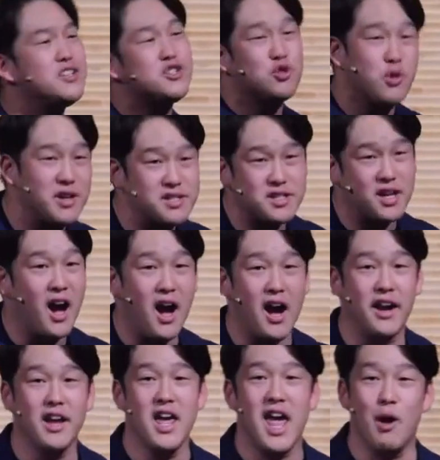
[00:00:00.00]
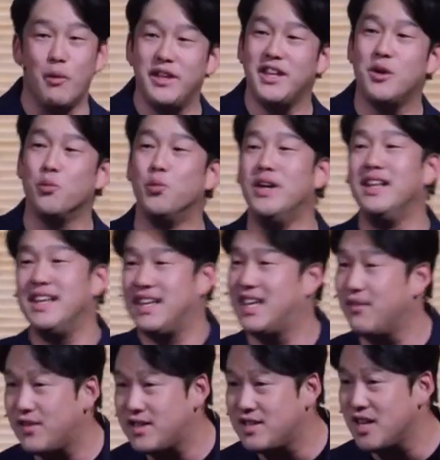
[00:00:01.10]
trust God and we didn't really
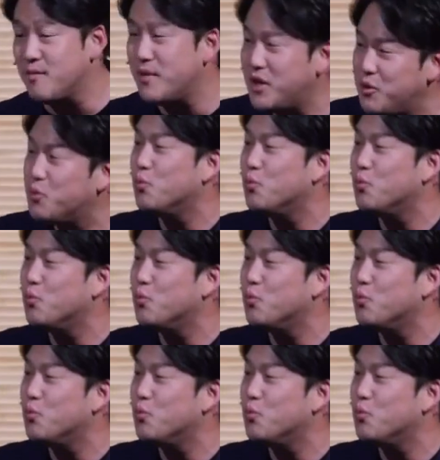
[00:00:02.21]
give it to Him and didn't